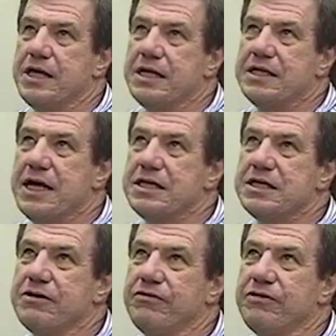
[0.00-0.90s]
That's
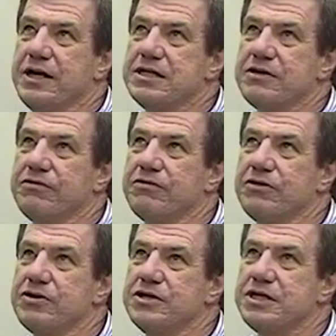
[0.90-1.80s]
the
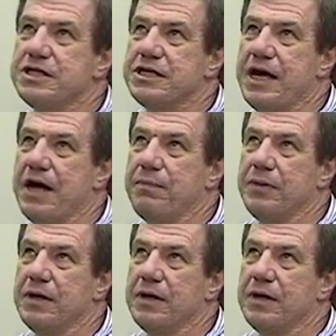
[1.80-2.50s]
first step.